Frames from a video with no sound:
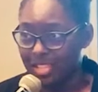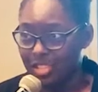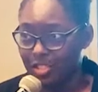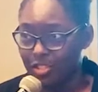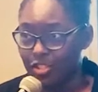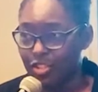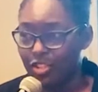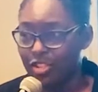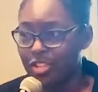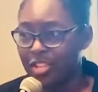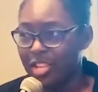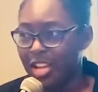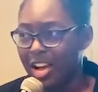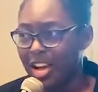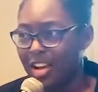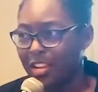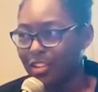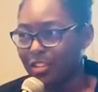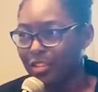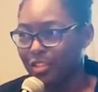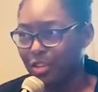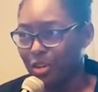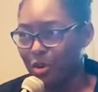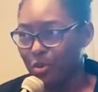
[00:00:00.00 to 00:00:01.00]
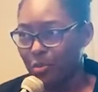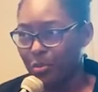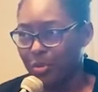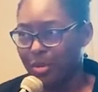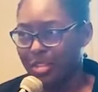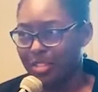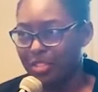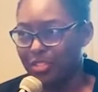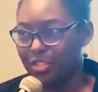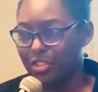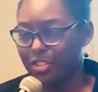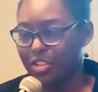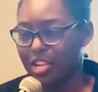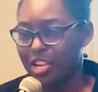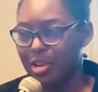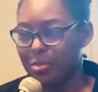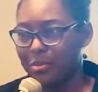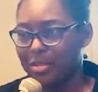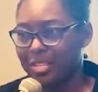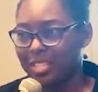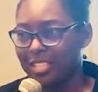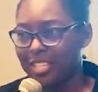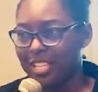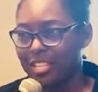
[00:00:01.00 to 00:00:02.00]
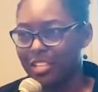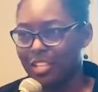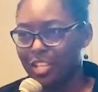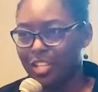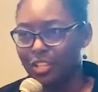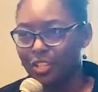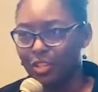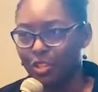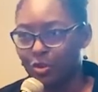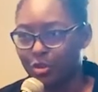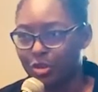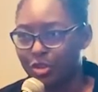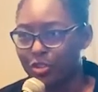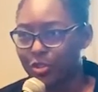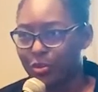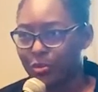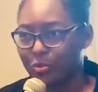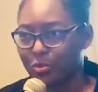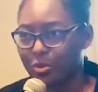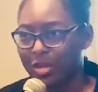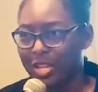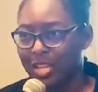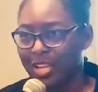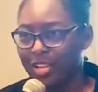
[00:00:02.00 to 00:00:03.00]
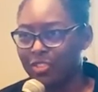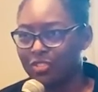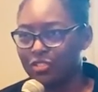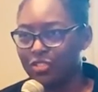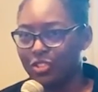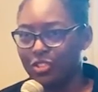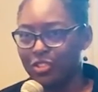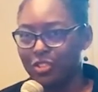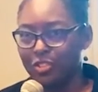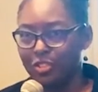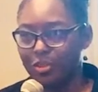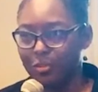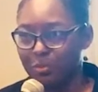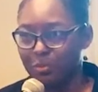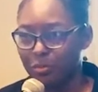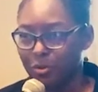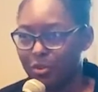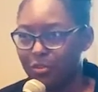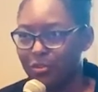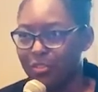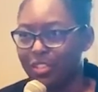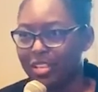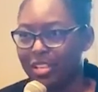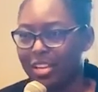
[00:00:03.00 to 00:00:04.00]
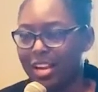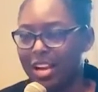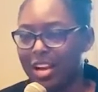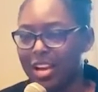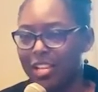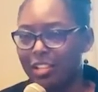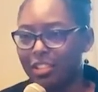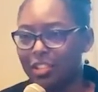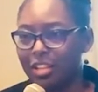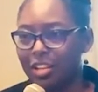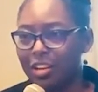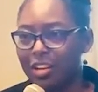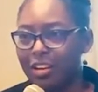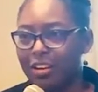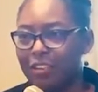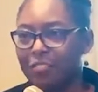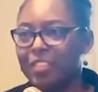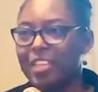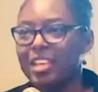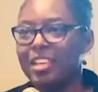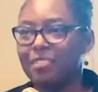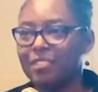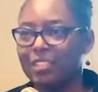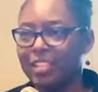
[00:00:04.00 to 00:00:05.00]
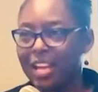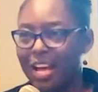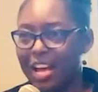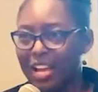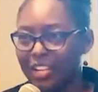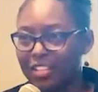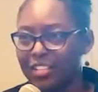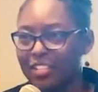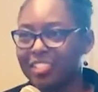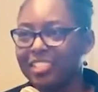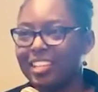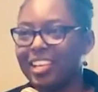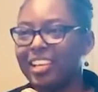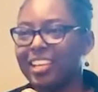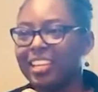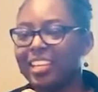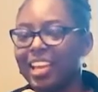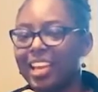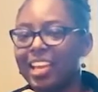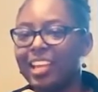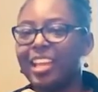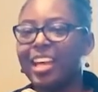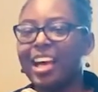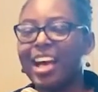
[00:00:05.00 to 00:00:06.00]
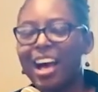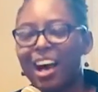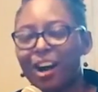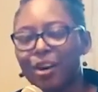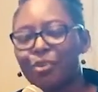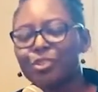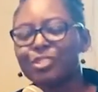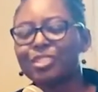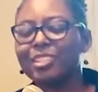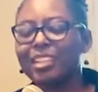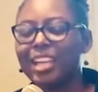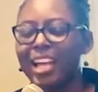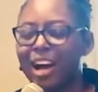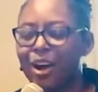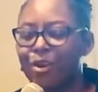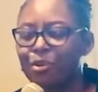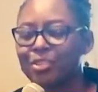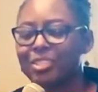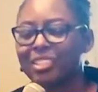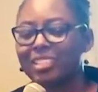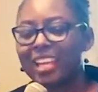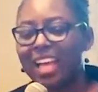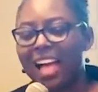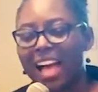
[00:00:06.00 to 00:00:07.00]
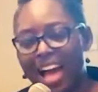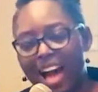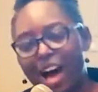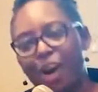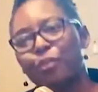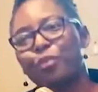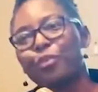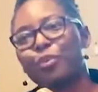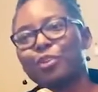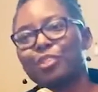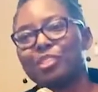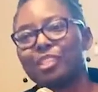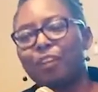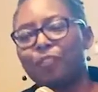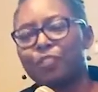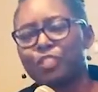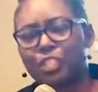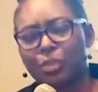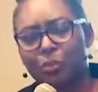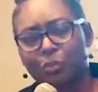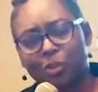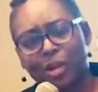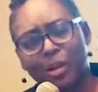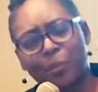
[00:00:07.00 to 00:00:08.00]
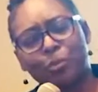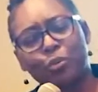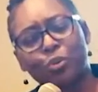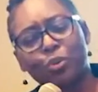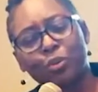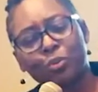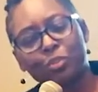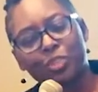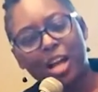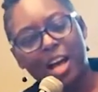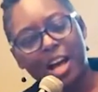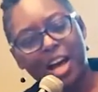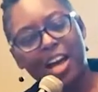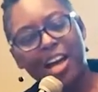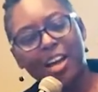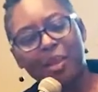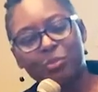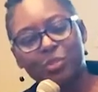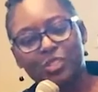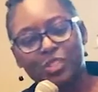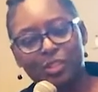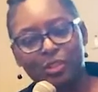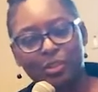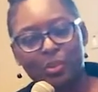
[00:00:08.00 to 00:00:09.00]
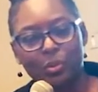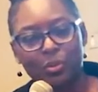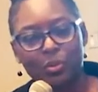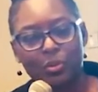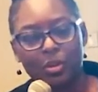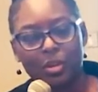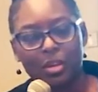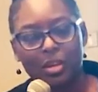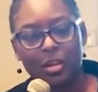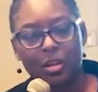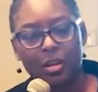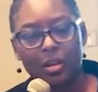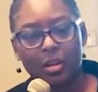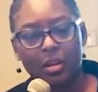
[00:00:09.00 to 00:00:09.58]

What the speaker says: to not go with the company that did Lord of the Rings the movie that I love, that I could dedicate hours and hours and hours of cerebral time to,